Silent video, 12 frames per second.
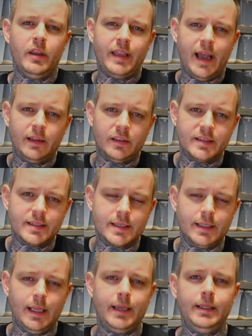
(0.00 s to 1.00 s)
kind of
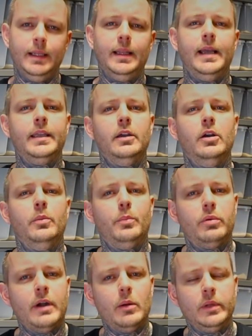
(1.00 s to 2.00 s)
slightly lighter
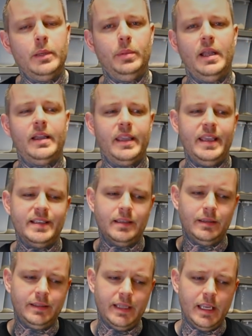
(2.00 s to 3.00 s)
browny black. It's a
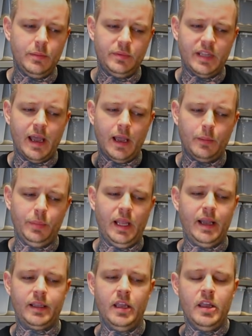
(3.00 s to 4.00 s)
deep dark
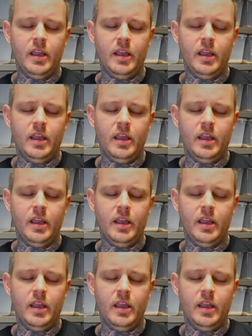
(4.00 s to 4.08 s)
black.